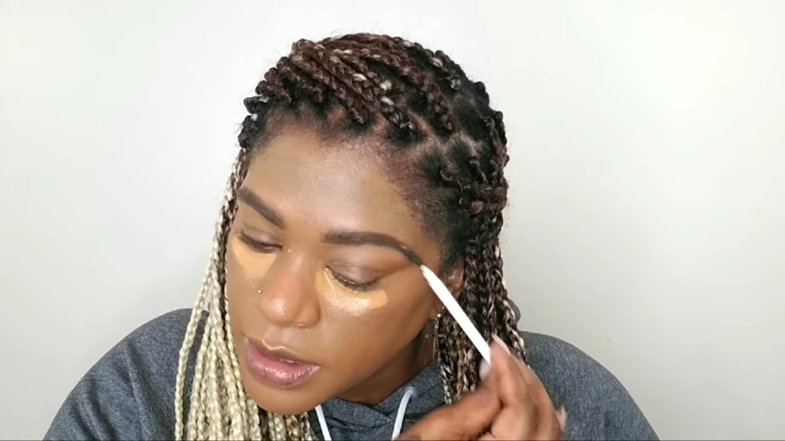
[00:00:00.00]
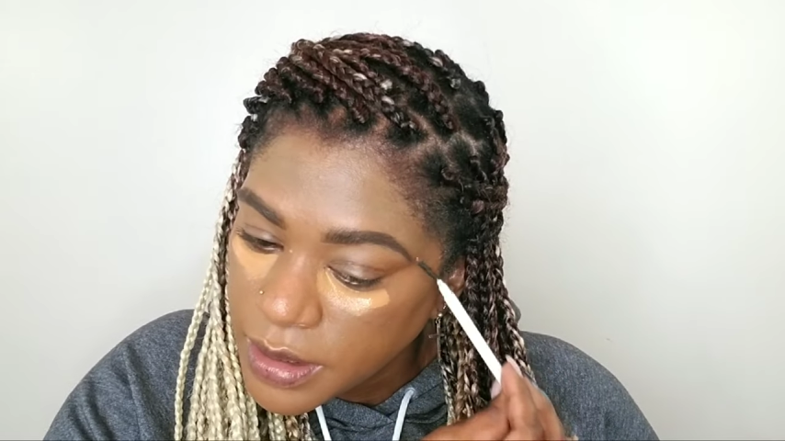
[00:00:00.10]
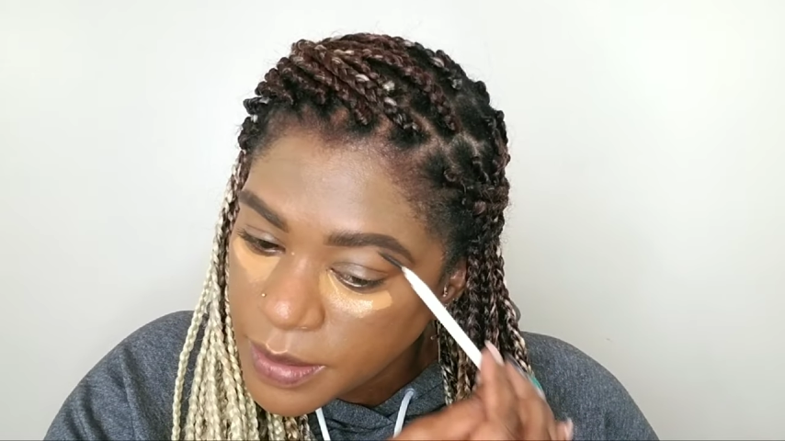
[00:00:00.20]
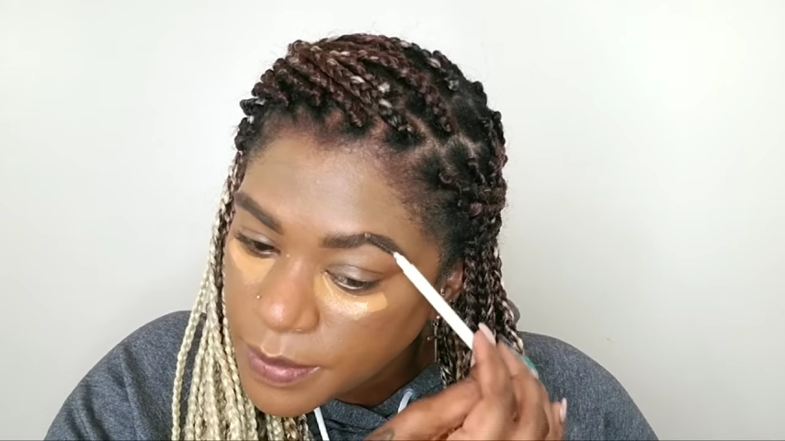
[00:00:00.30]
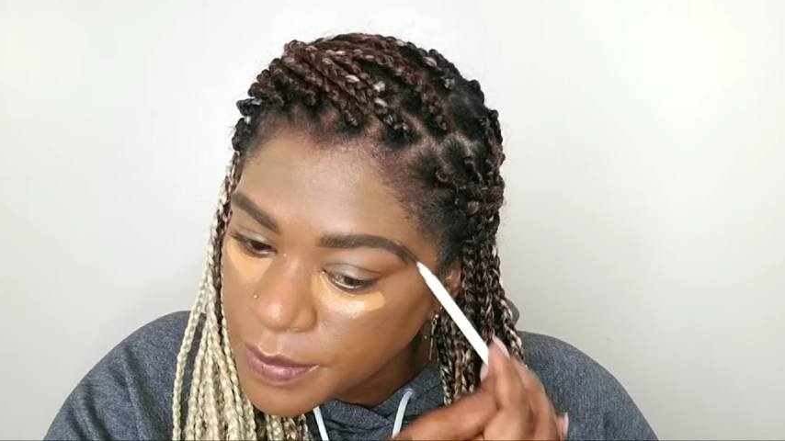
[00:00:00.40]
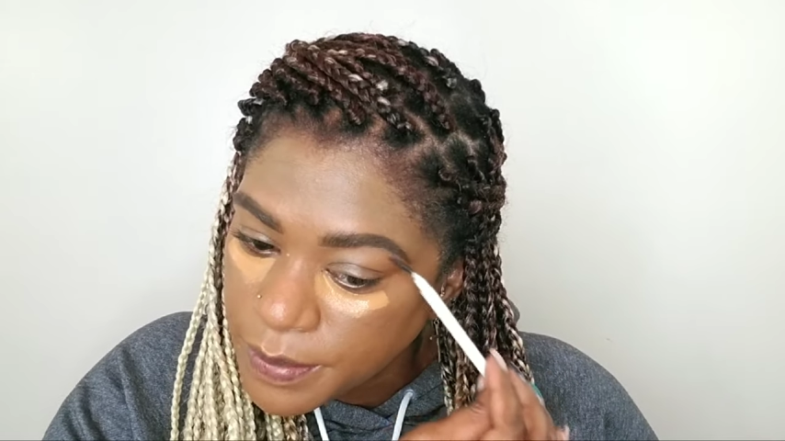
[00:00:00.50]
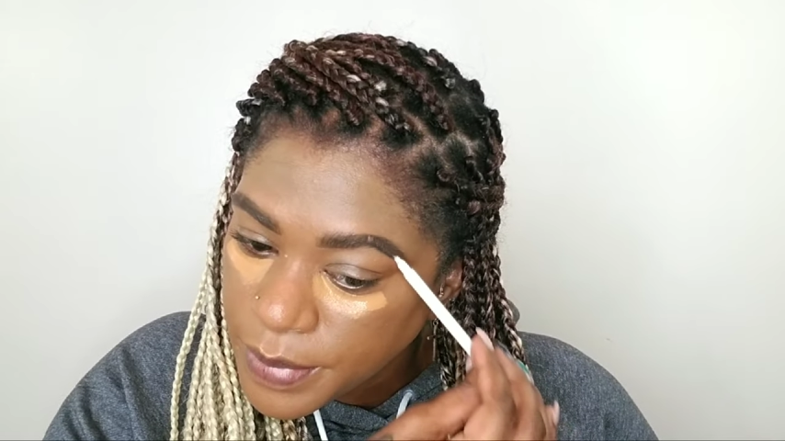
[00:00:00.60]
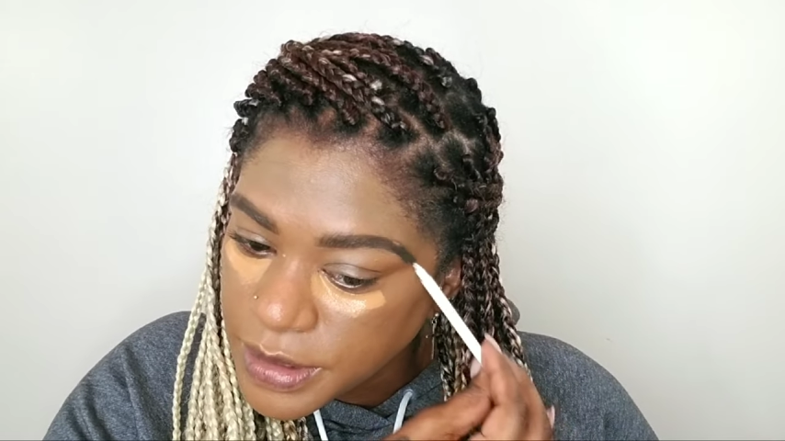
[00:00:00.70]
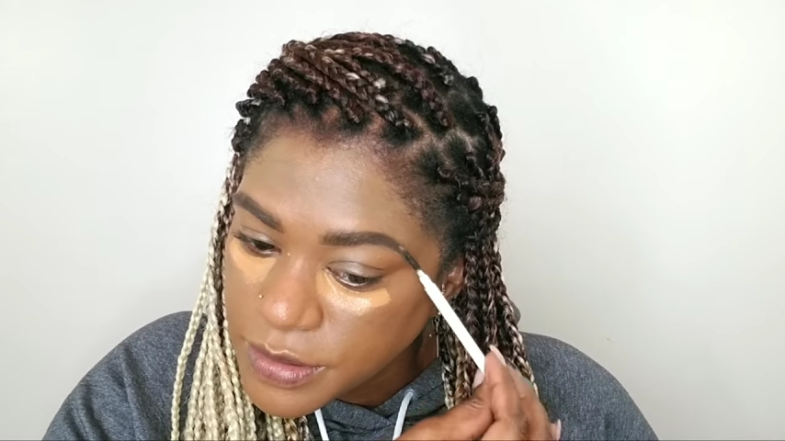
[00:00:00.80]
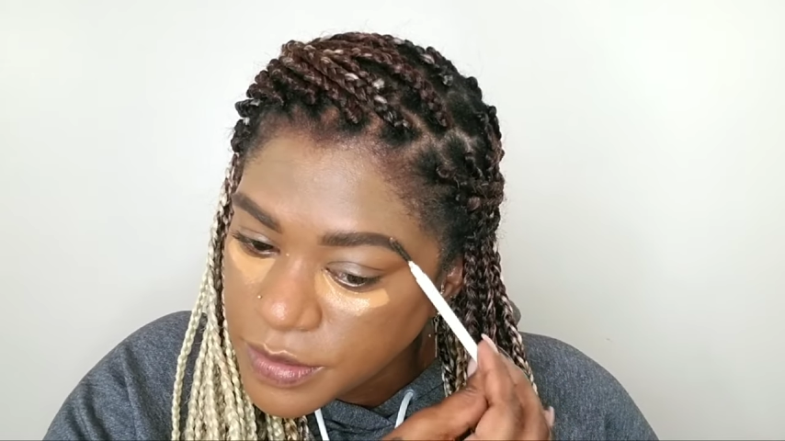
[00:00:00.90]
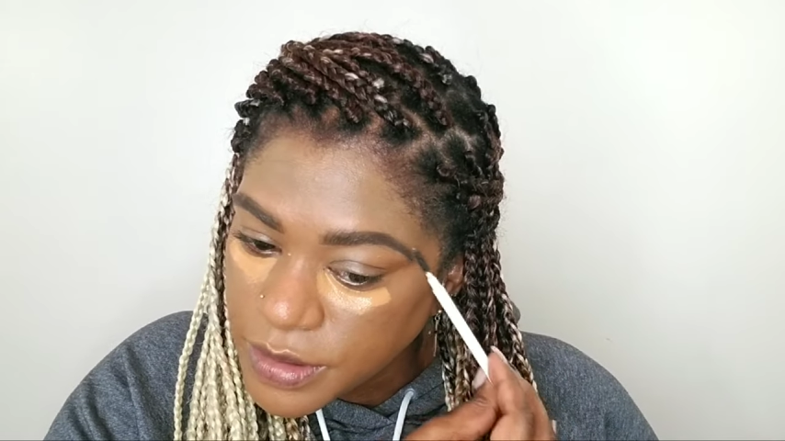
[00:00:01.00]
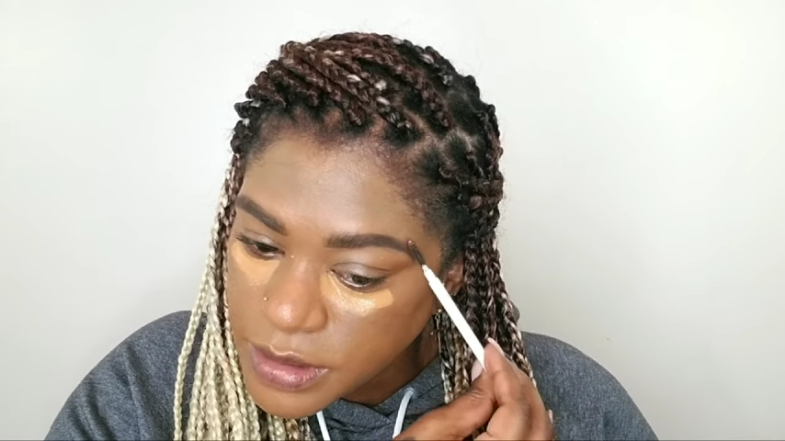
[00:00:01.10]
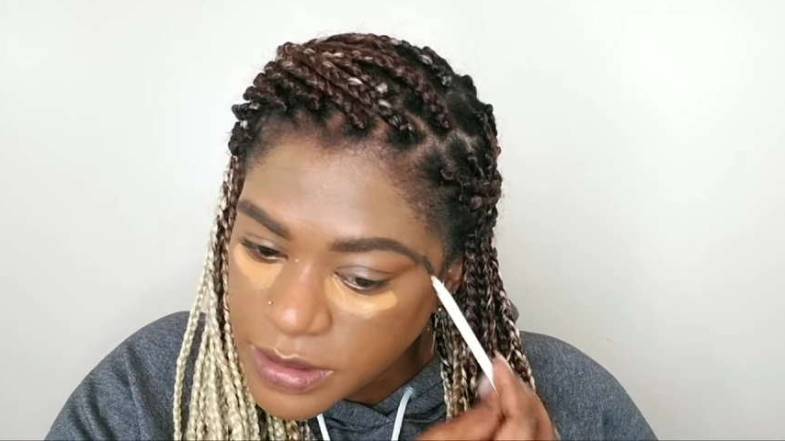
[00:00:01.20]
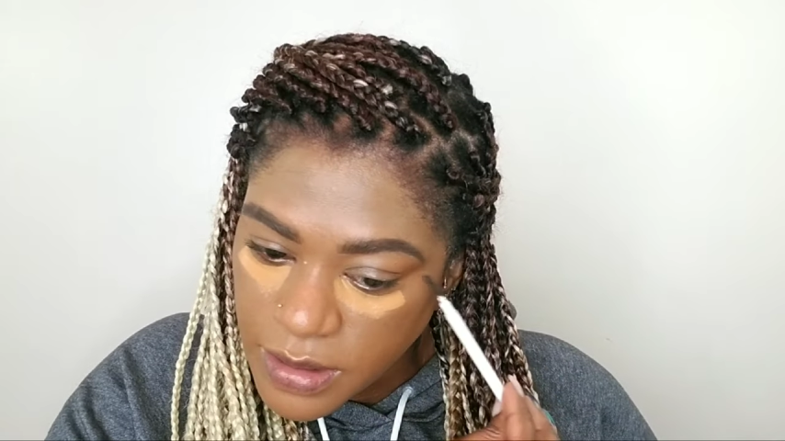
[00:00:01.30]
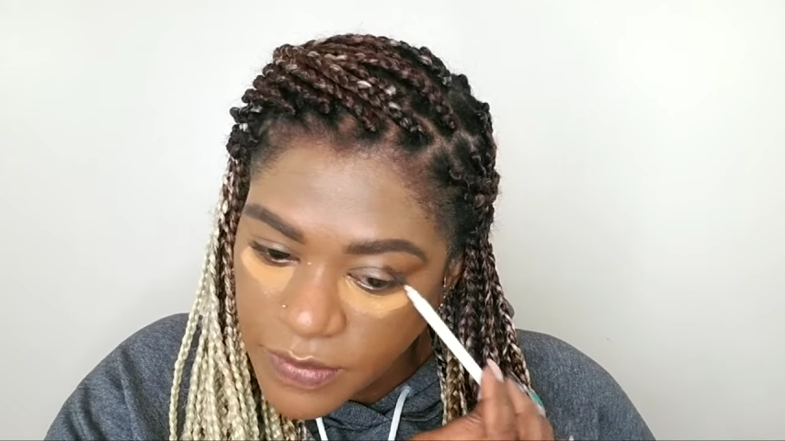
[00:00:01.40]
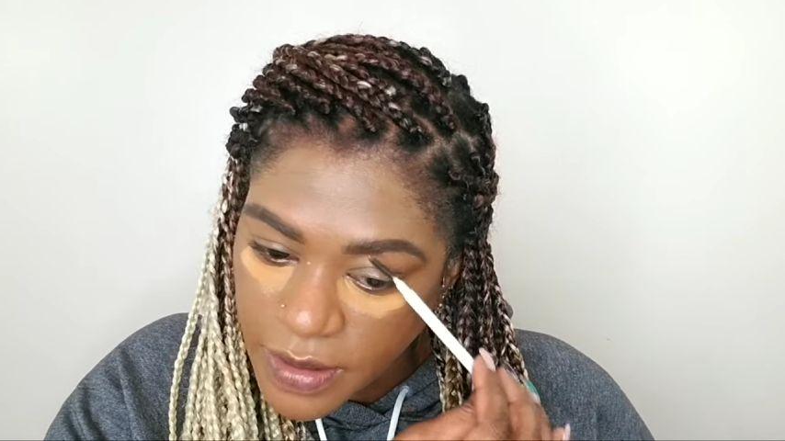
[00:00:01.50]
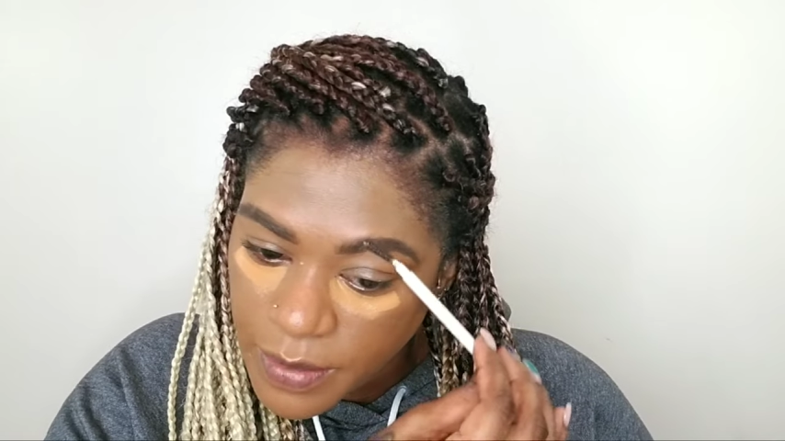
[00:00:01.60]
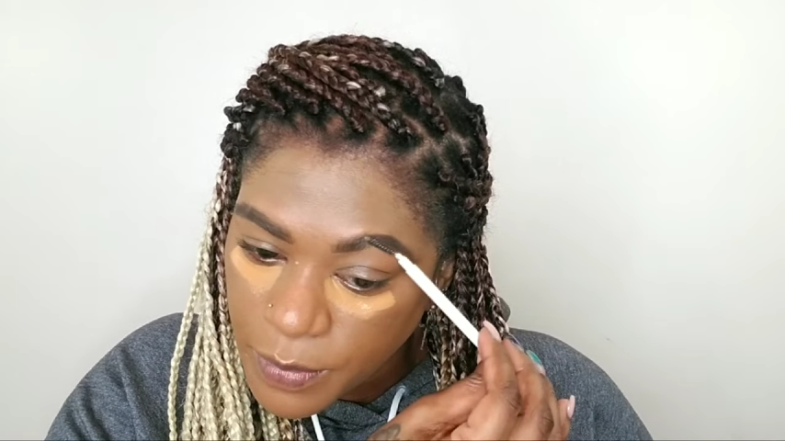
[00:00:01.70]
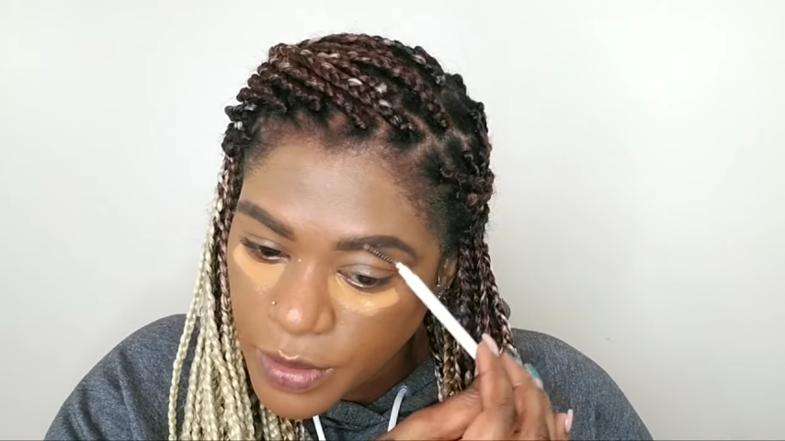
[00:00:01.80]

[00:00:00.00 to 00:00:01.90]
um, bettering yourself getting